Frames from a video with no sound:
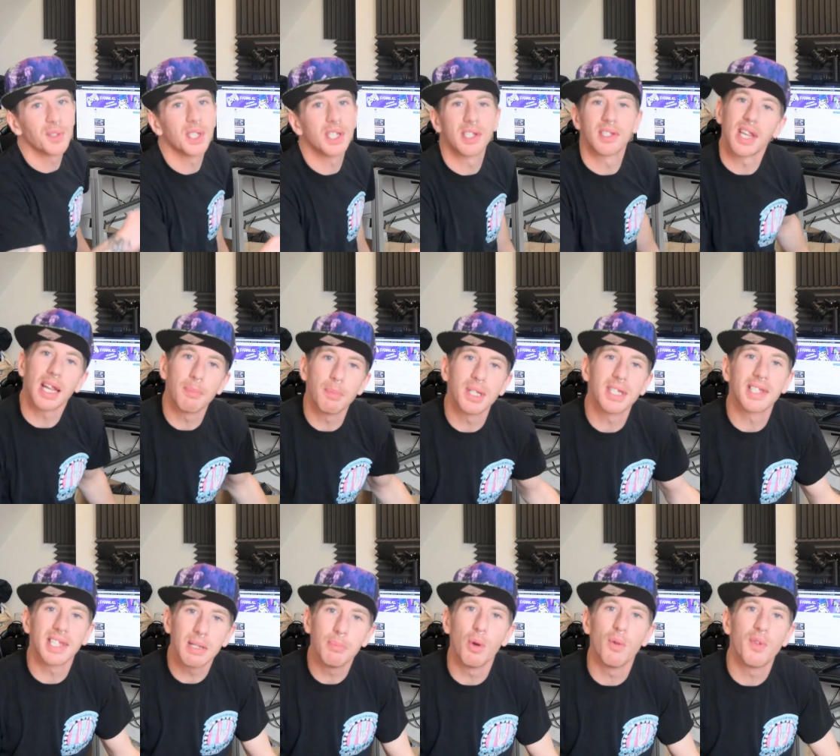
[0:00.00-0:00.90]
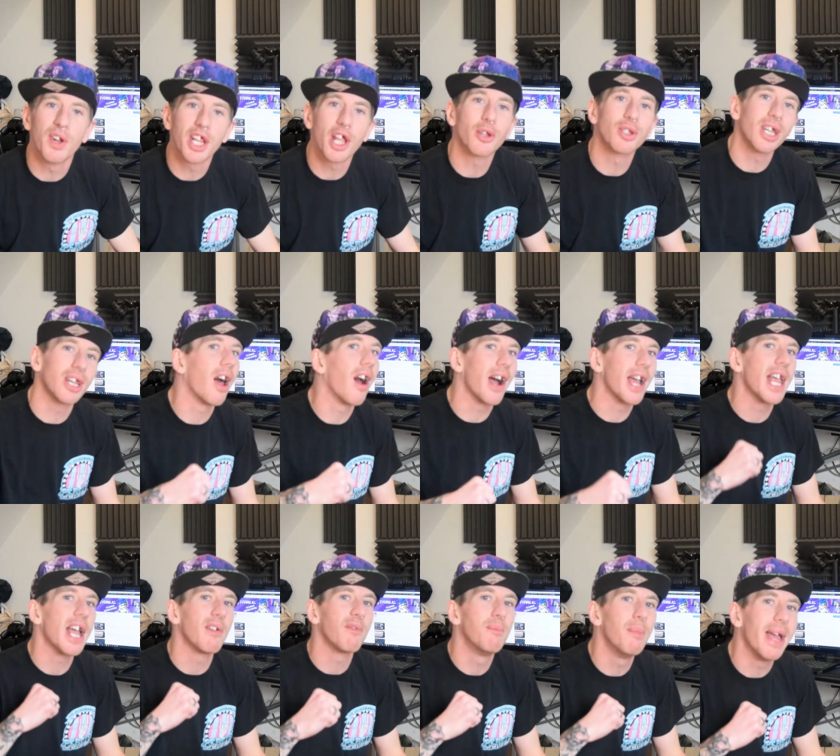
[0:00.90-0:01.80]
the segment to see more videos that I
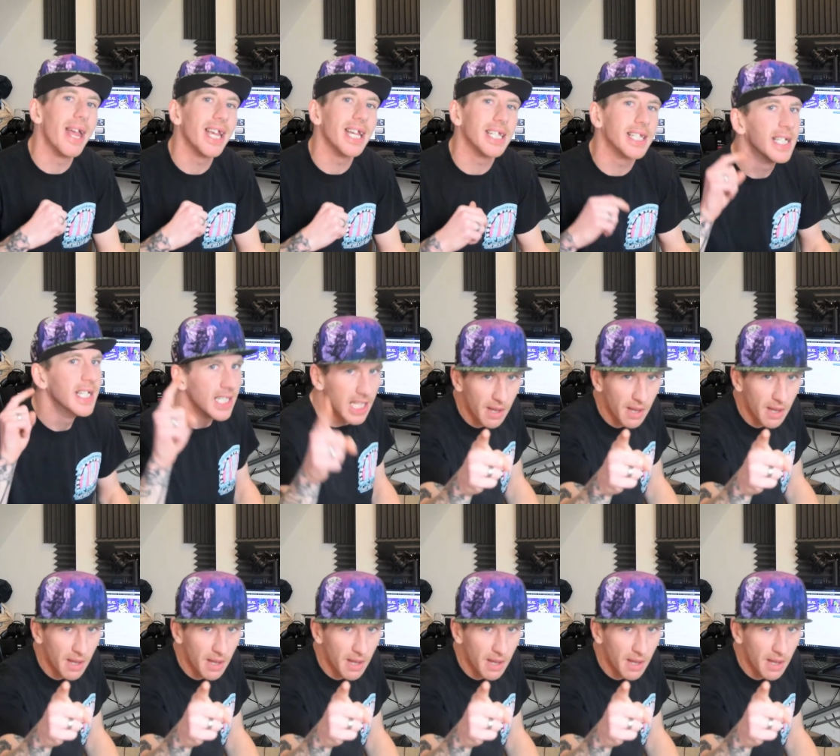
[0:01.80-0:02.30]
have made.